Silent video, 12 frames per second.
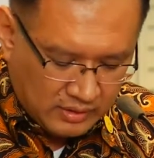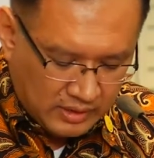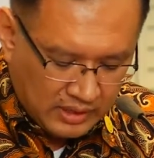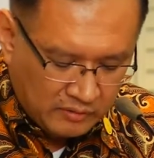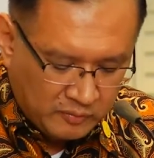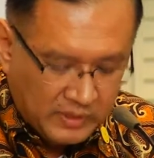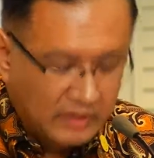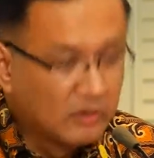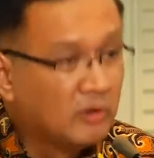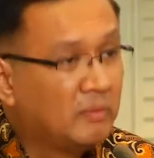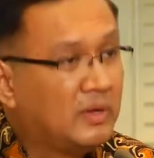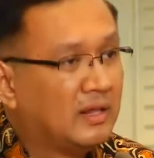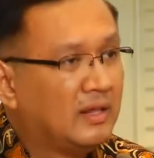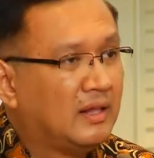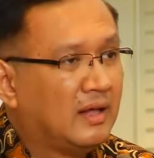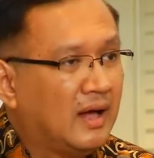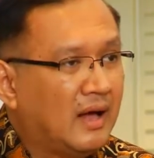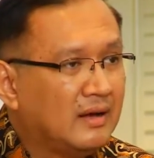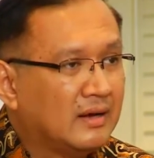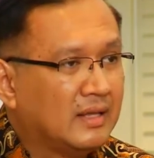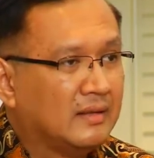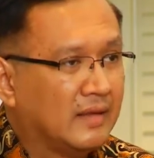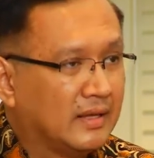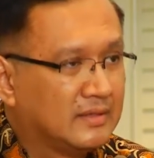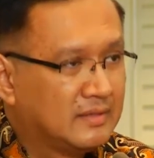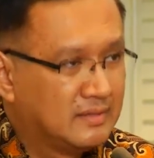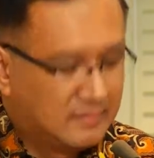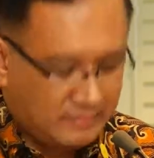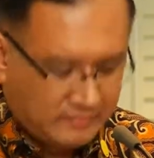IFPRI Global Hunger Index.